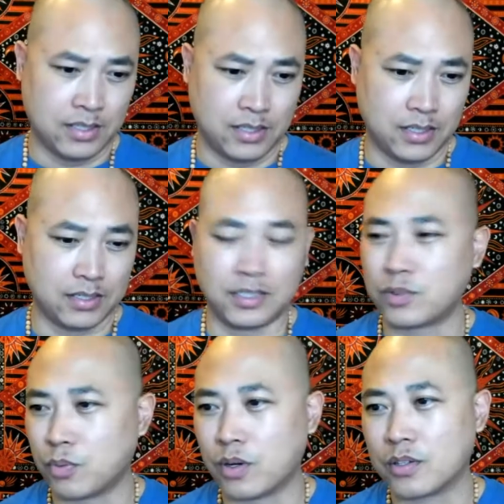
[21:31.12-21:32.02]
is this
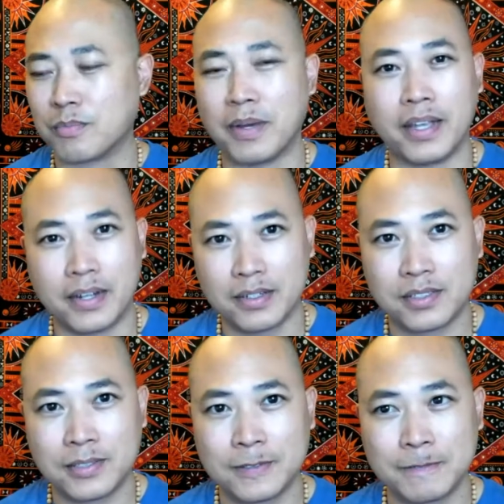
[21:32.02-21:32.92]
worth my
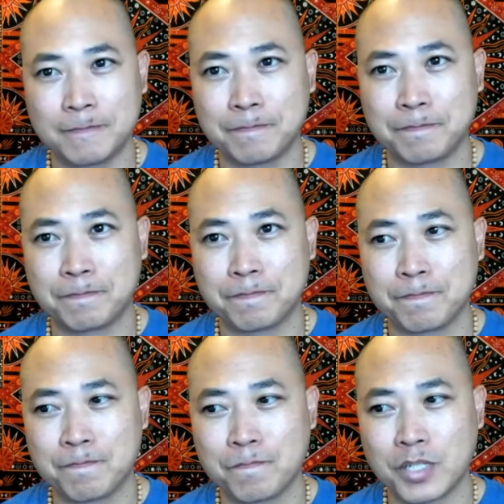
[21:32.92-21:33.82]
energy?
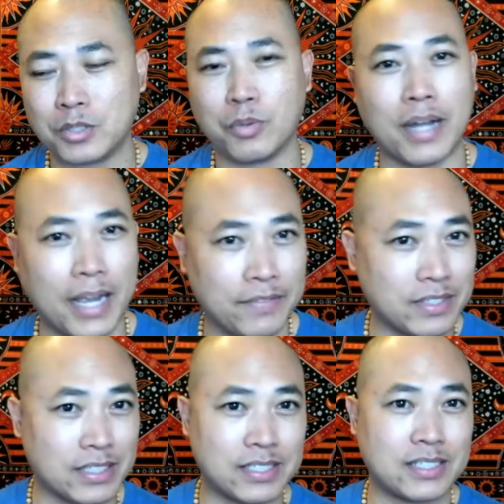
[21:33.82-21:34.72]
Do I have to
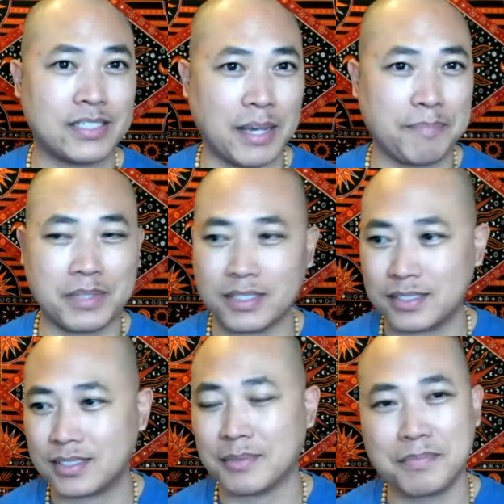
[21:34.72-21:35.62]
accept
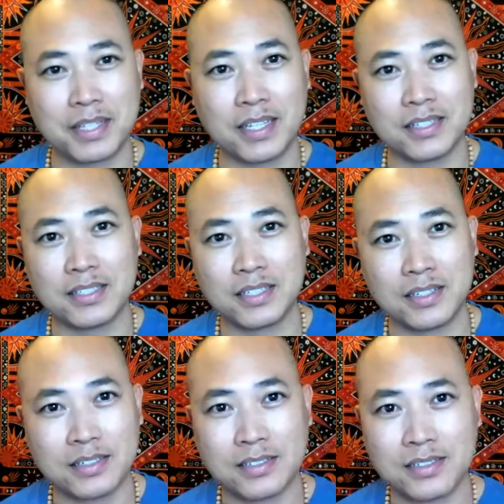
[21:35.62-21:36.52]
some things
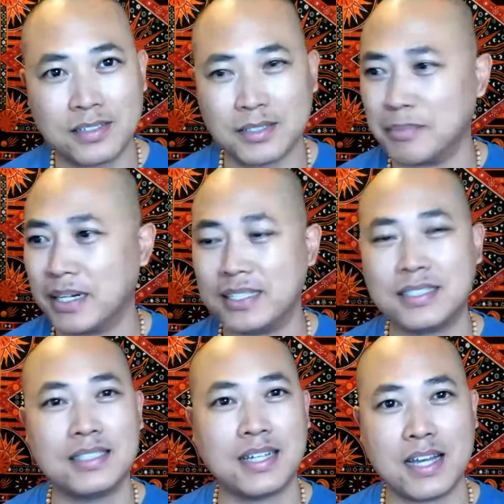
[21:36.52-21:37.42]
here, some
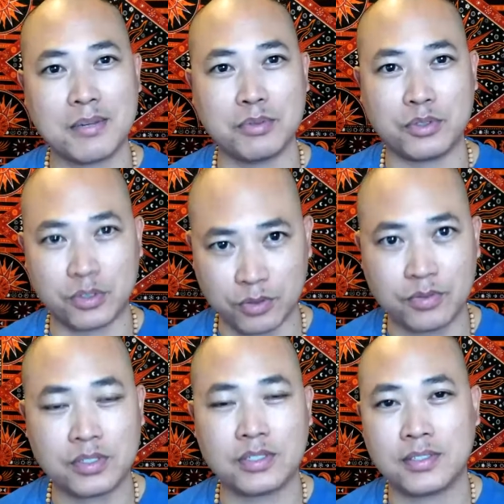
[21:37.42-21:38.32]
undeniable
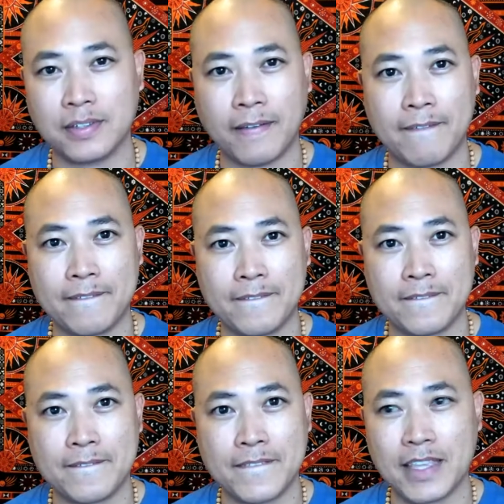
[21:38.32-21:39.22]
truths
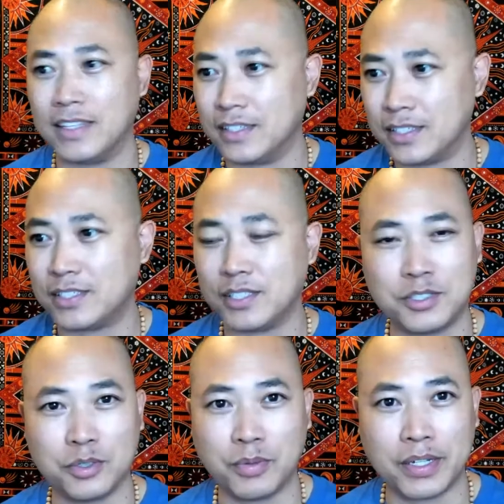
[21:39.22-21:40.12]
in this
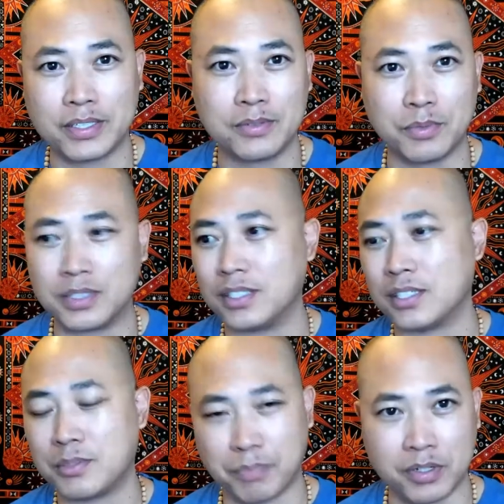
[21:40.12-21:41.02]
situation with
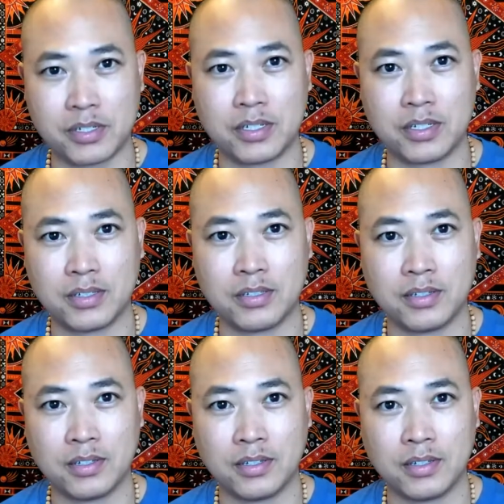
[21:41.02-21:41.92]
this person?
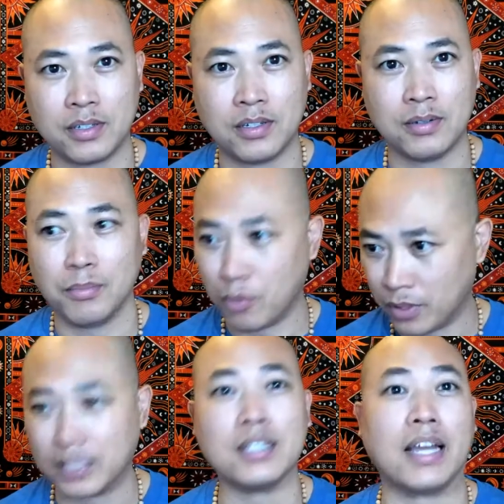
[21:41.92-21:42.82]
More
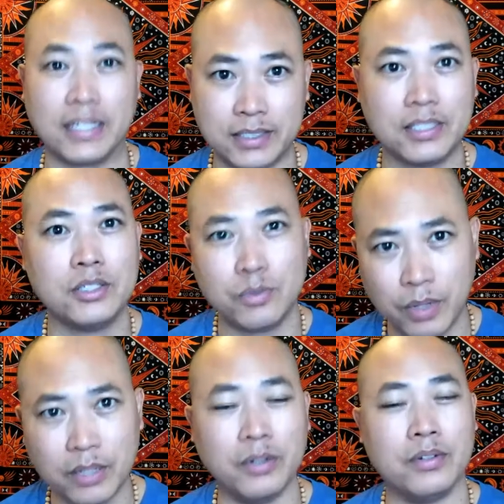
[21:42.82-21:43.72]
than likely you
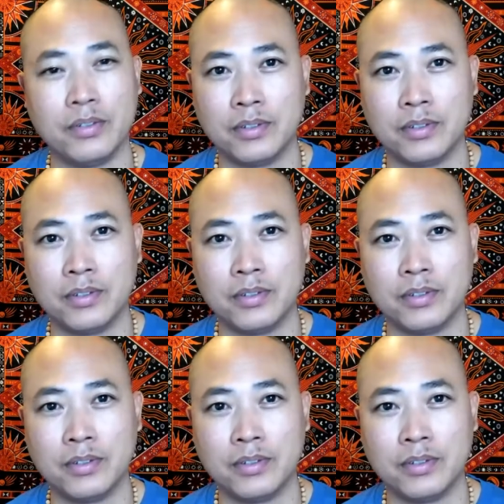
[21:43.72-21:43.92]
will.